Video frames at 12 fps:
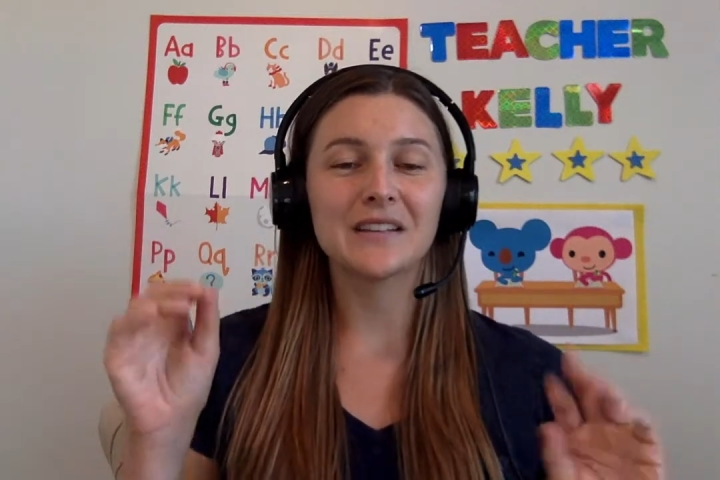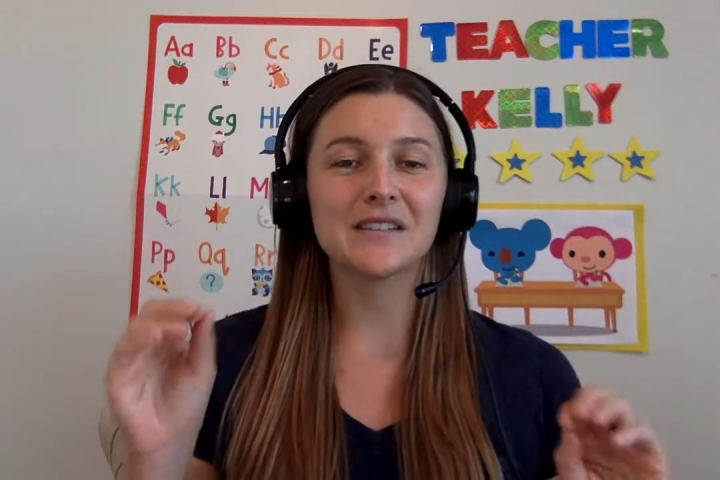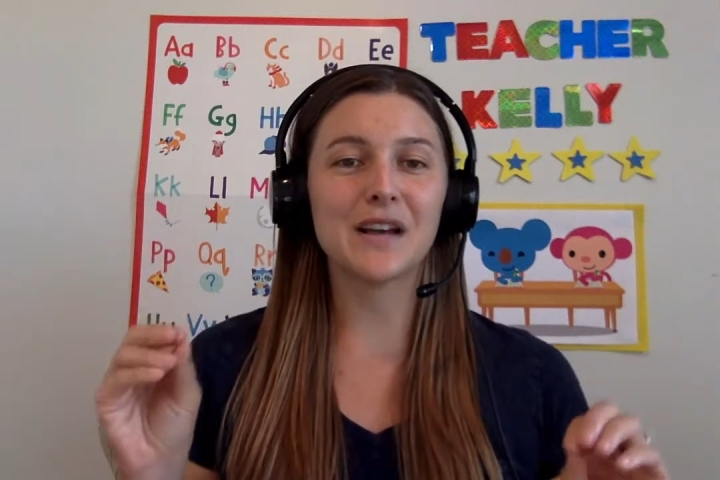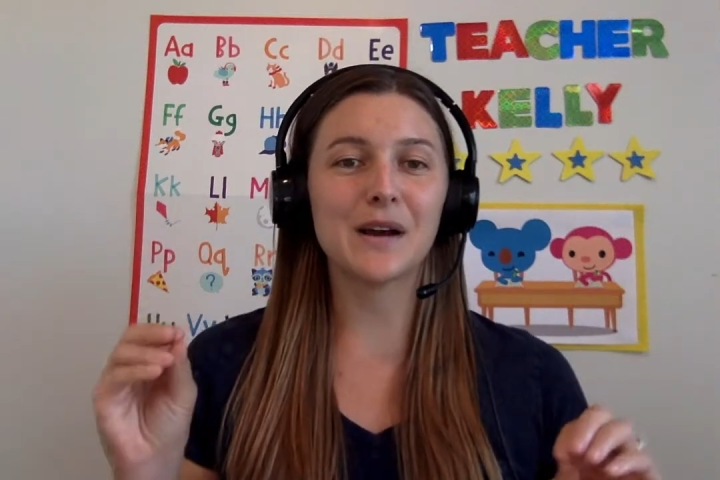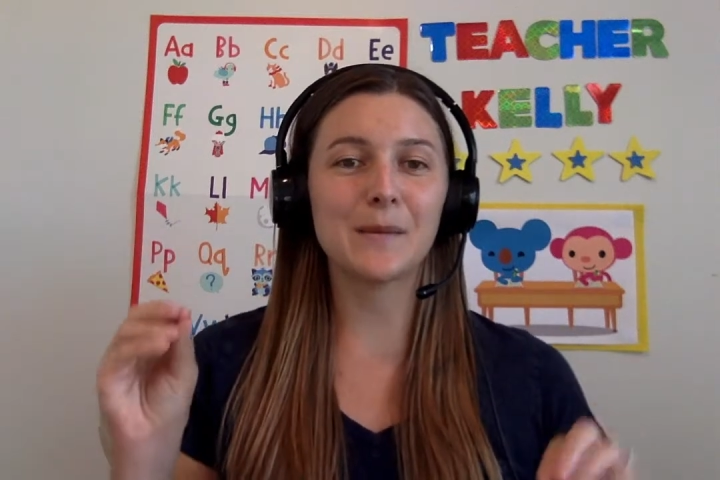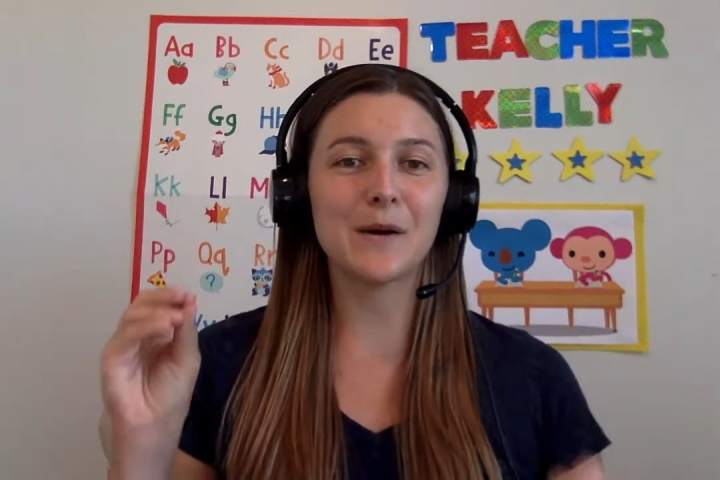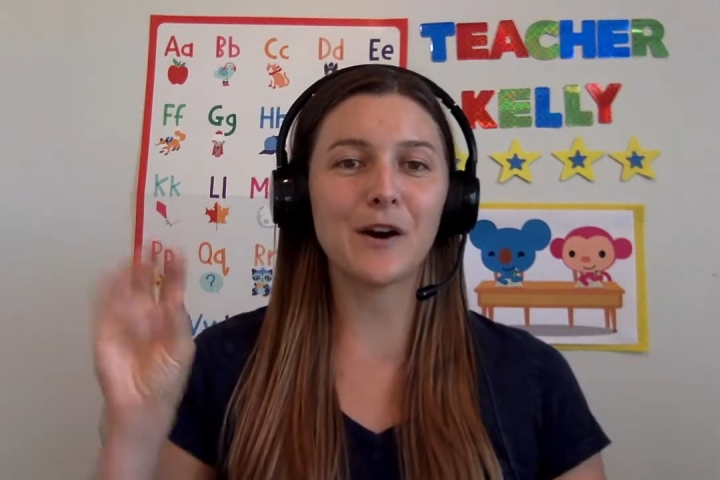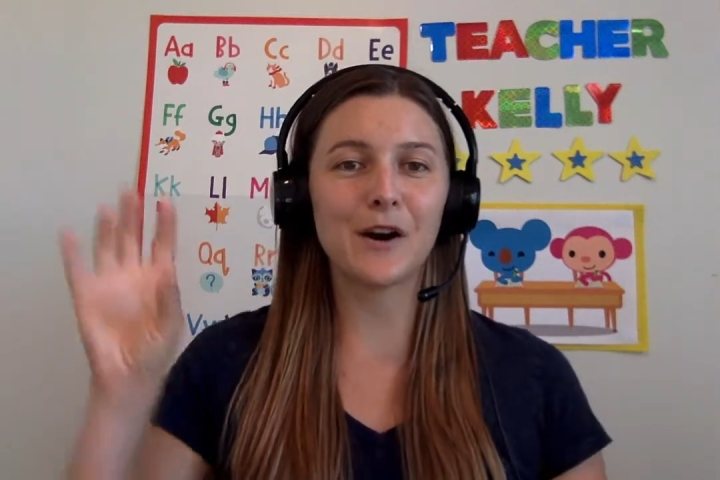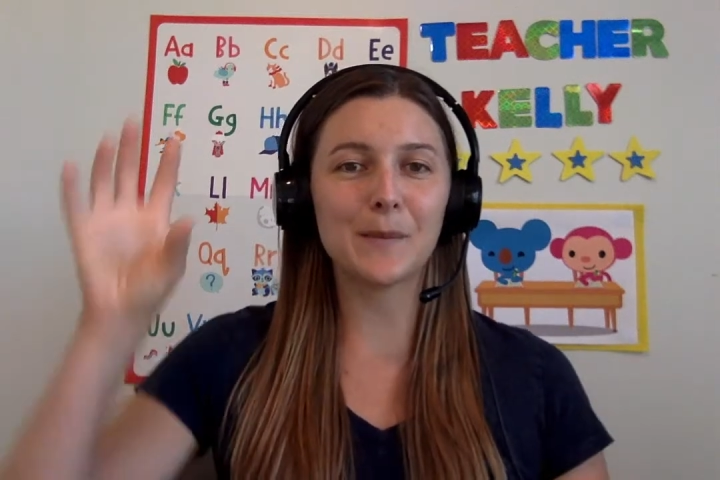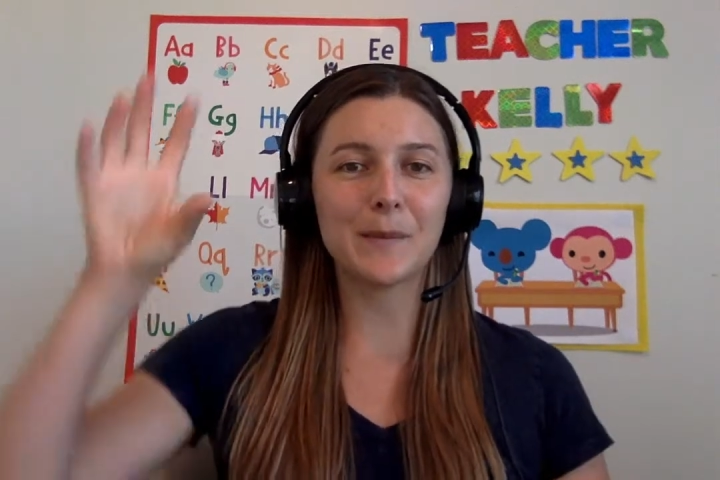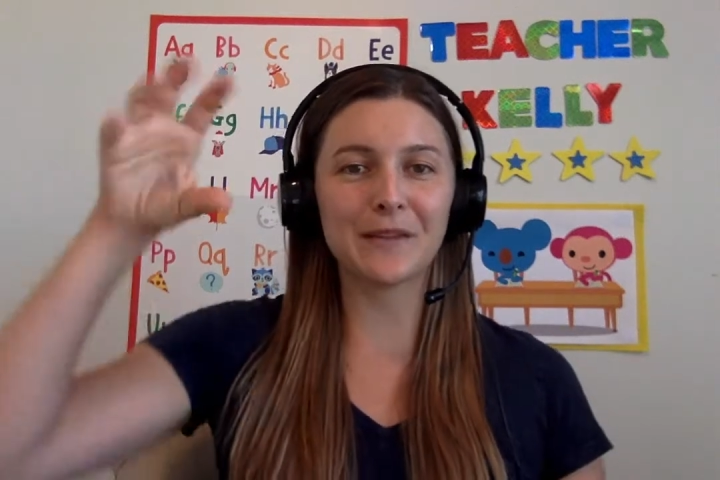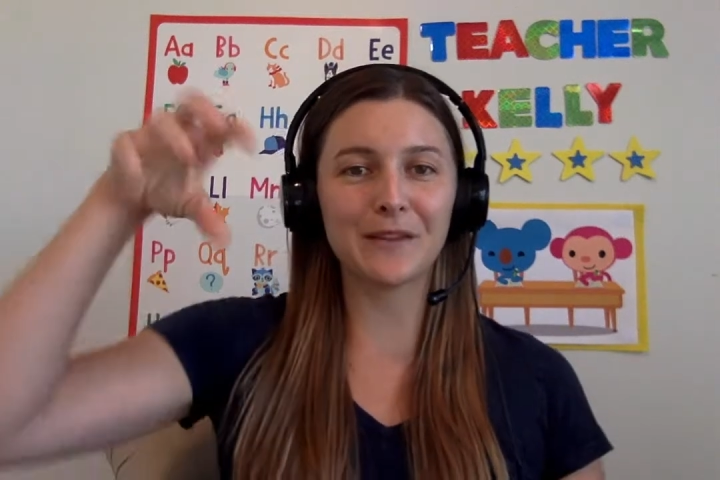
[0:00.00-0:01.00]
some
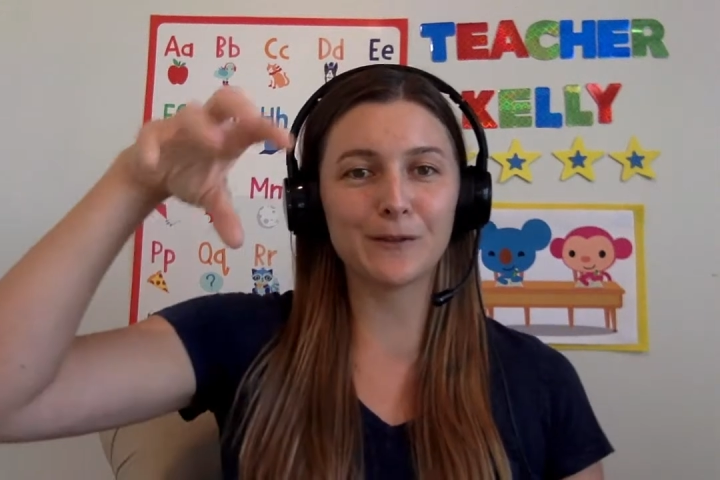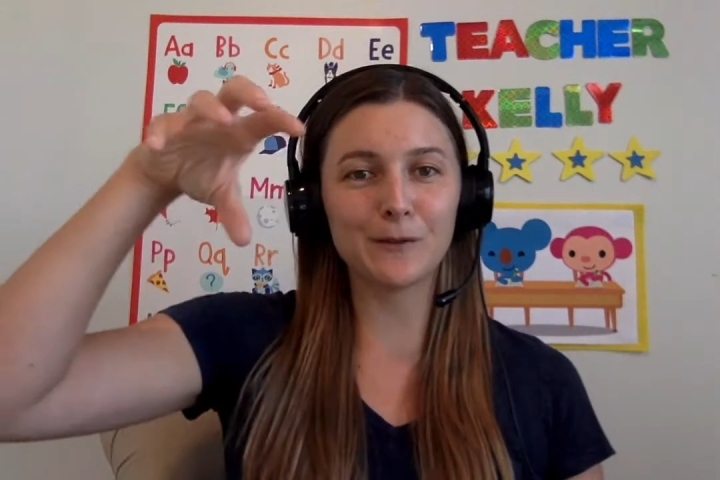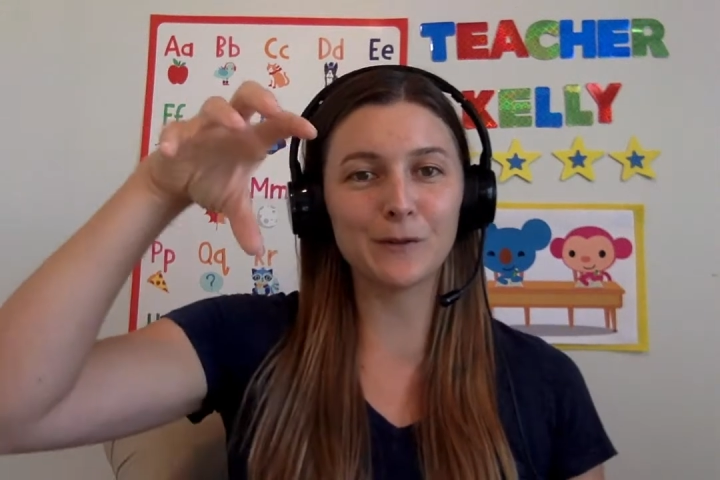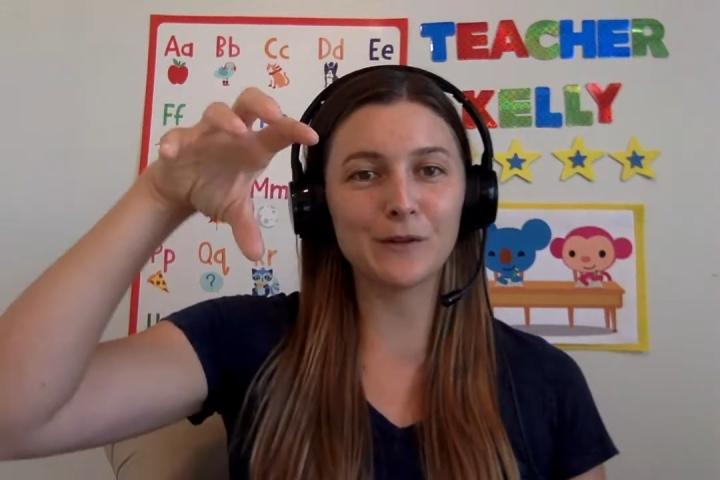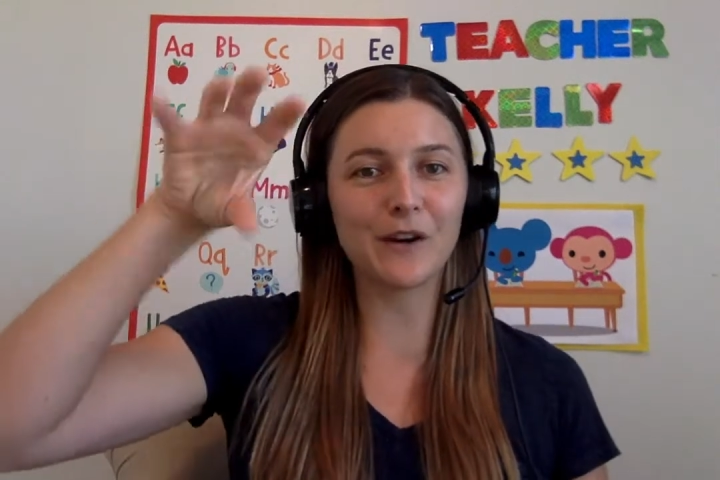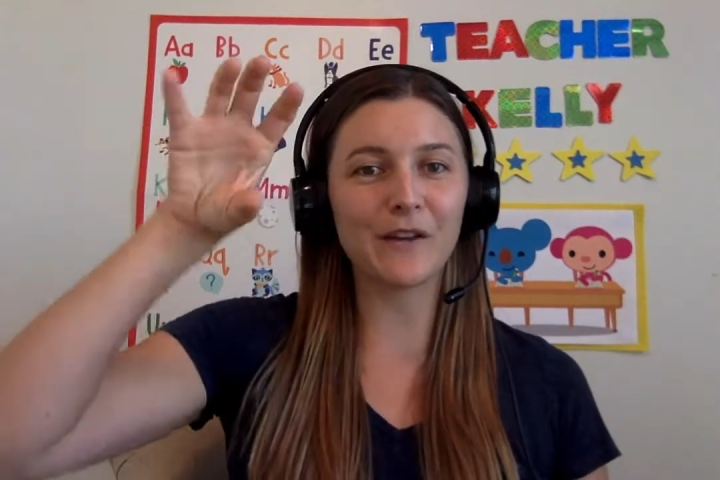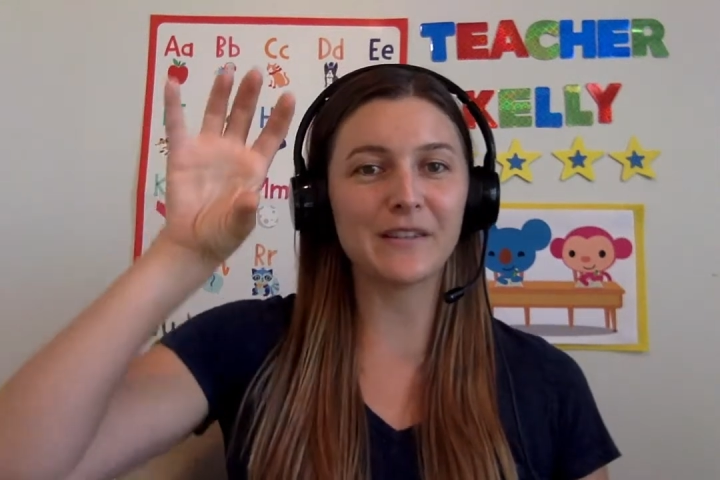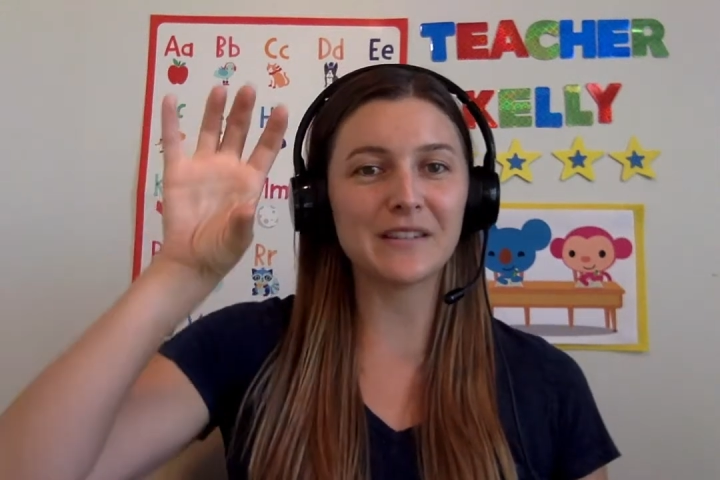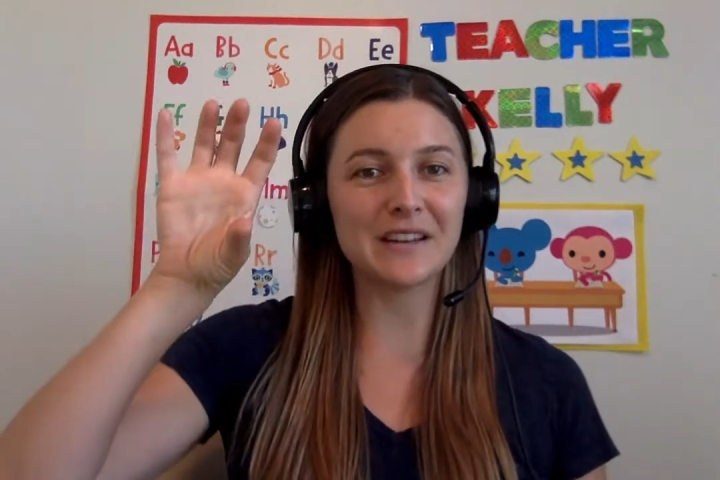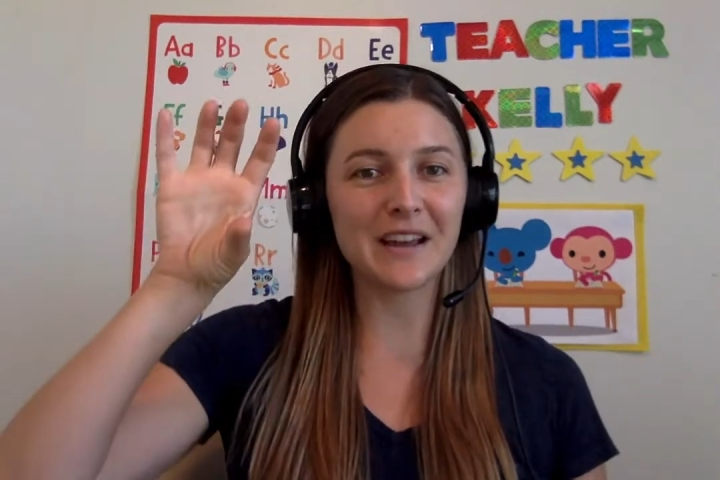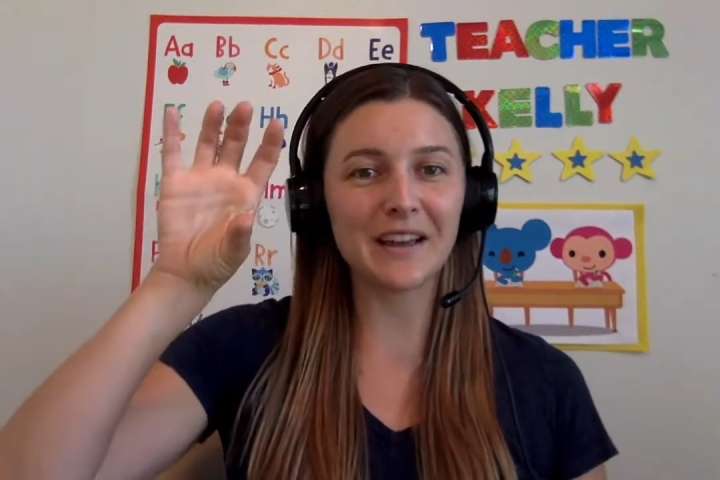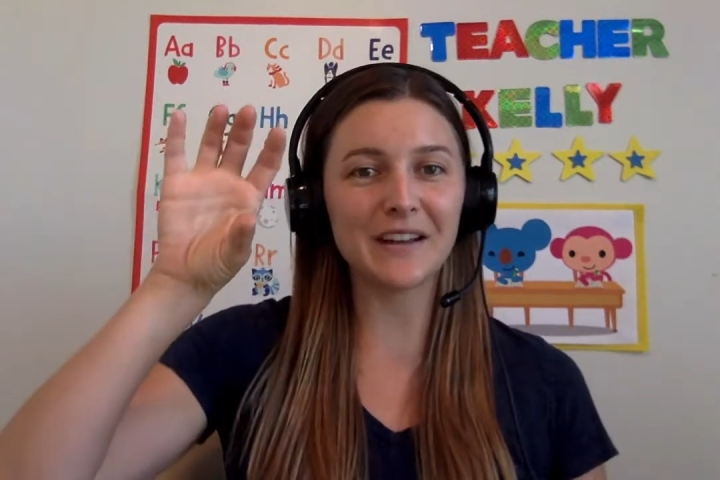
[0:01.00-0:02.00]
are put the student on the
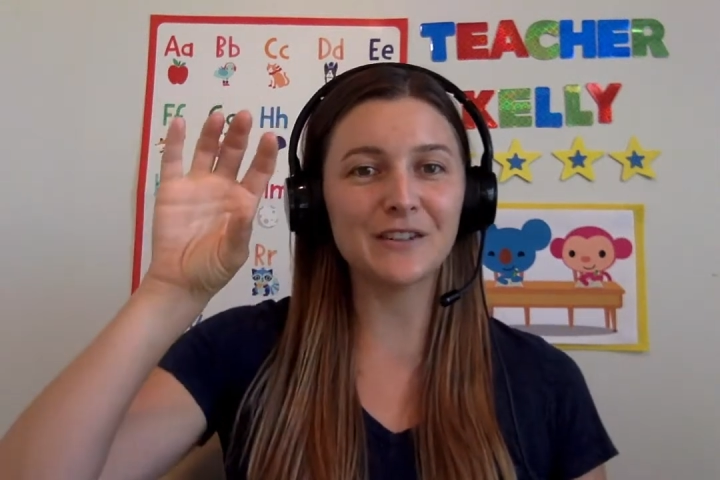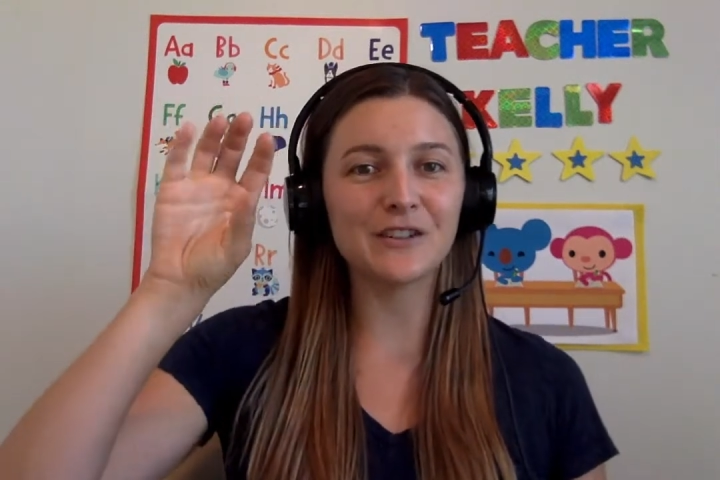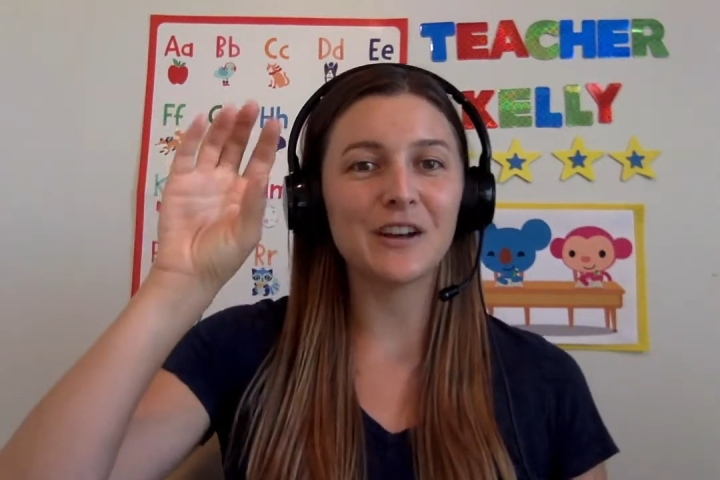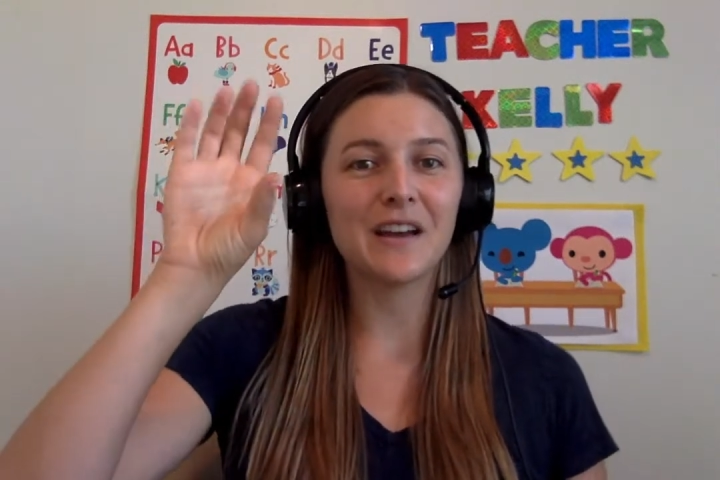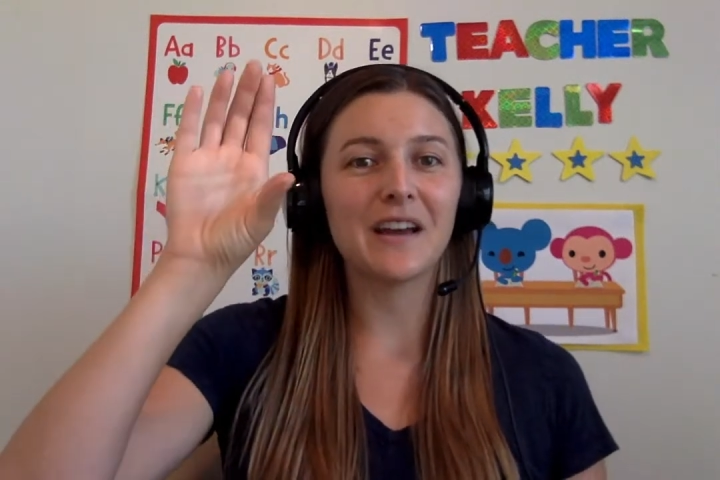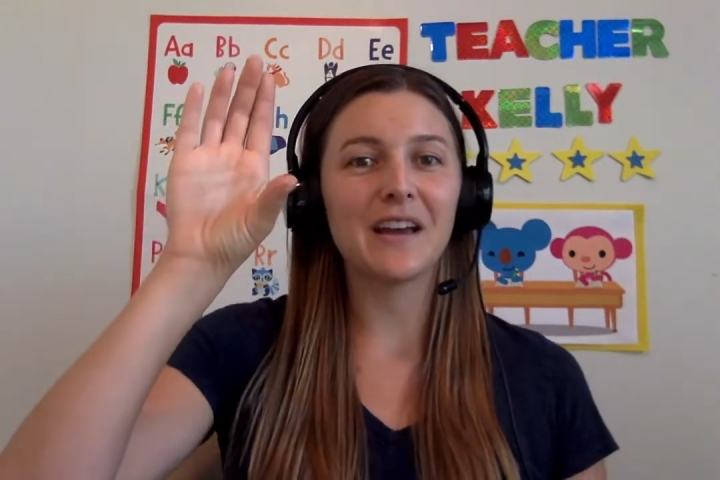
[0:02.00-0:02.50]
stage